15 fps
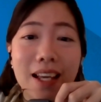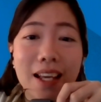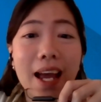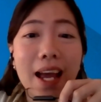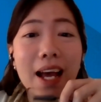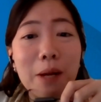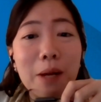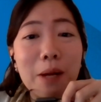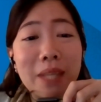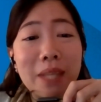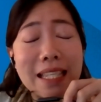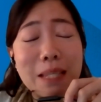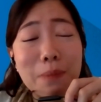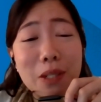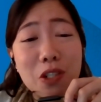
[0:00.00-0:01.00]

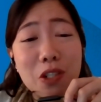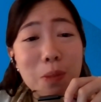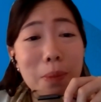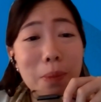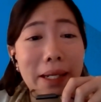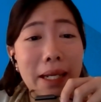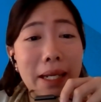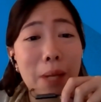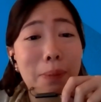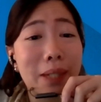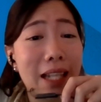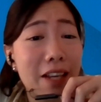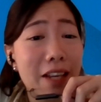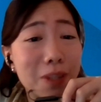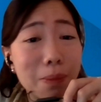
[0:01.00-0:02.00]
As mentioned by
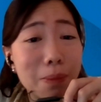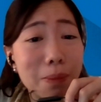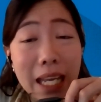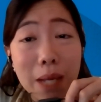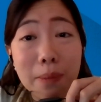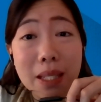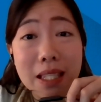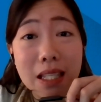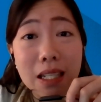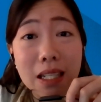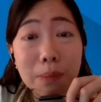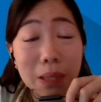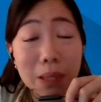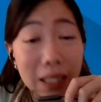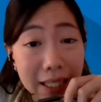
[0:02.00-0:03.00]
Pallavi, my name is
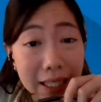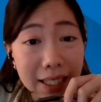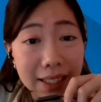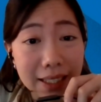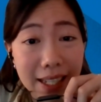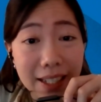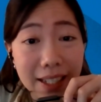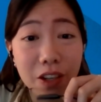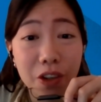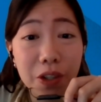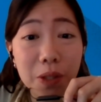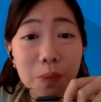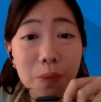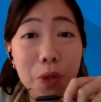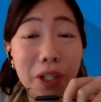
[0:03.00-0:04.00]
Paulina
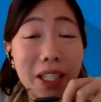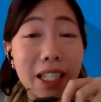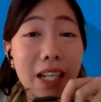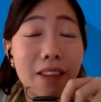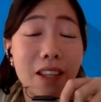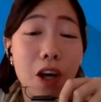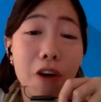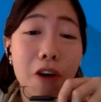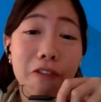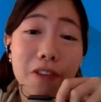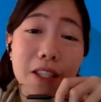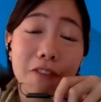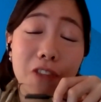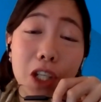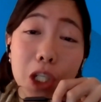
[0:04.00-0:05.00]
Tandiono, working at the
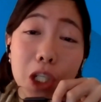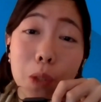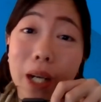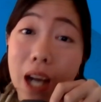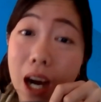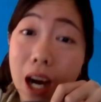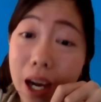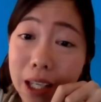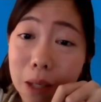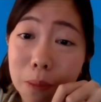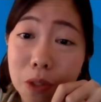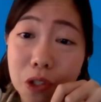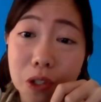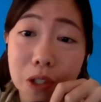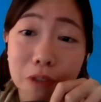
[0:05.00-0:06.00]
Office of the UN High
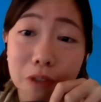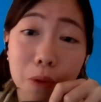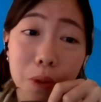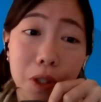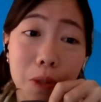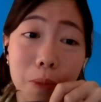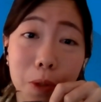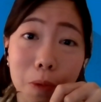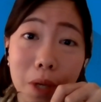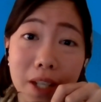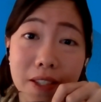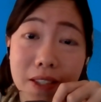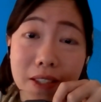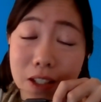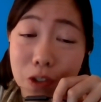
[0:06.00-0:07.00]
Commissioner for Human
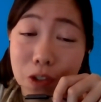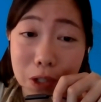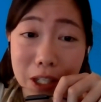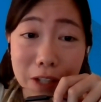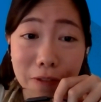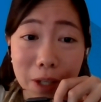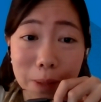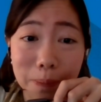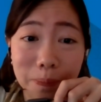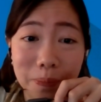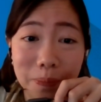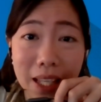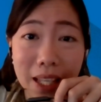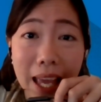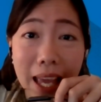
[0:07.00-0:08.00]
Rights in Geneva.
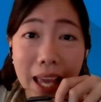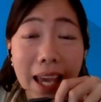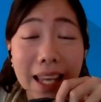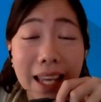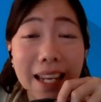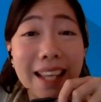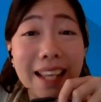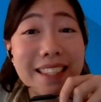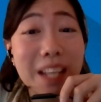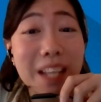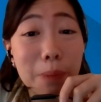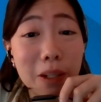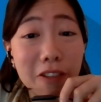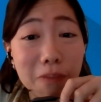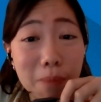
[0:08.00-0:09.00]
In the next
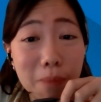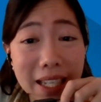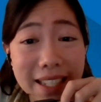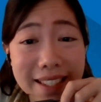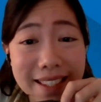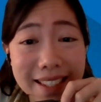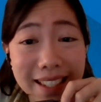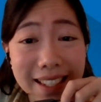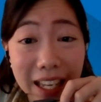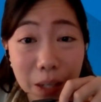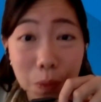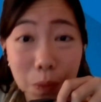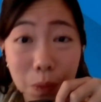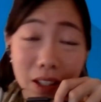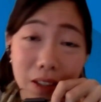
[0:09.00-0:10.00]
couple of minutes, in
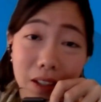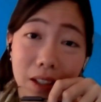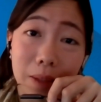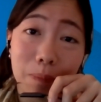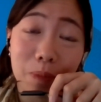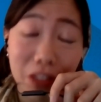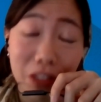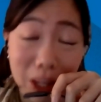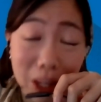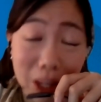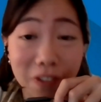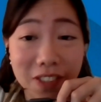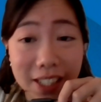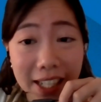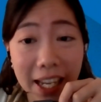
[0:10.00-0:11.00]
line with the theme
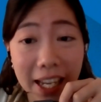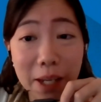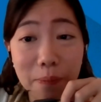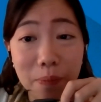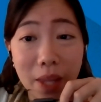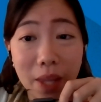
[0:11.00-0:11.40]
of the day,